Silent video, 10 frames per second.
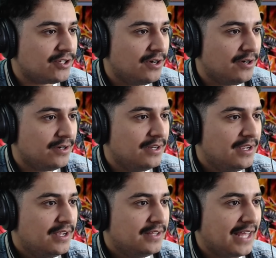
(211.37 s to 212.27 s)
turn.
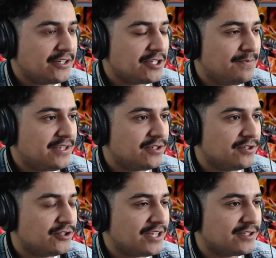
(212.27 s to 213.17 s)
That just makes your
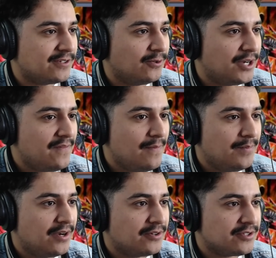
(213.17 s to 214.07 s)
Jester Lord even
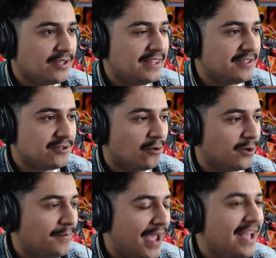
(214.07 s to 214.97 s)
bigger. So, and there's no
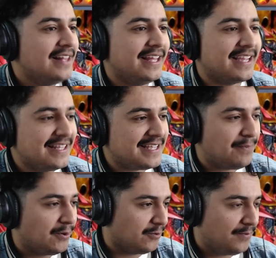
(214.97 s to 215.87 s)
real like unless they
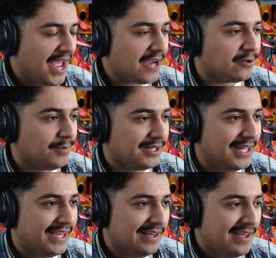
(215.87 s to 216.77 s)
put real back row, but
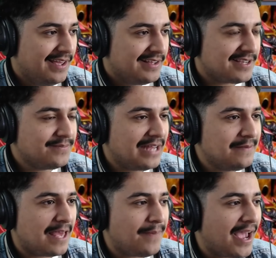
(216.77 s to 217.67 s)
like
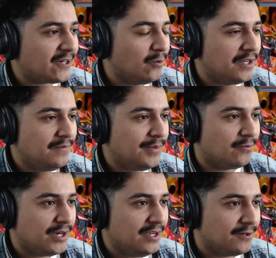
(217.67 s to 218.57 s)
sometimes that back row won't even be
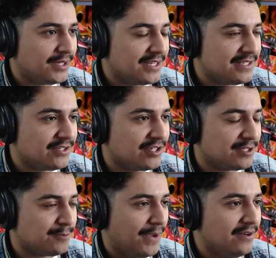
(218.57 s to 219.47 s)
real because it's just
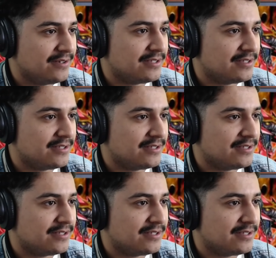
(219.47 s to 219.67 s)
spells.